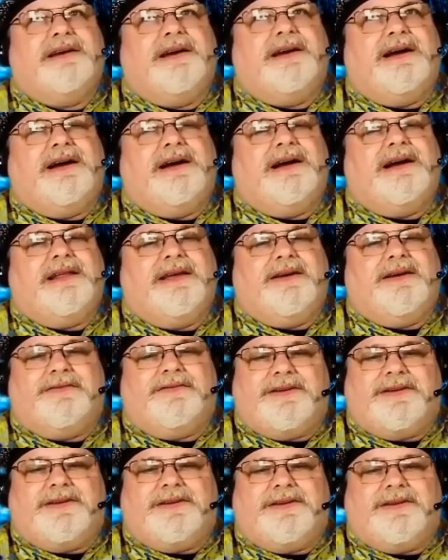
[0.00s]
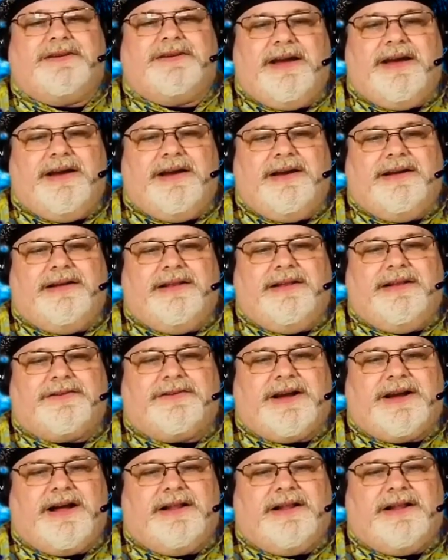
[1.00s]
uh, left uh, eh,
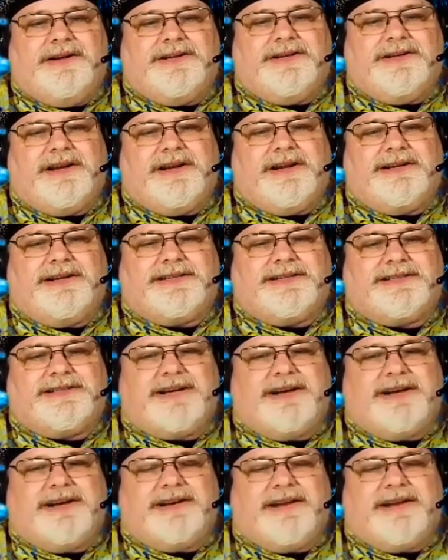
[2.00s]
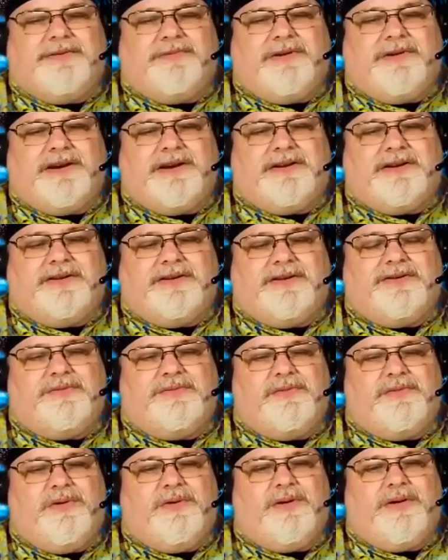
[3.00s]
left college that I decided that I wanted to do more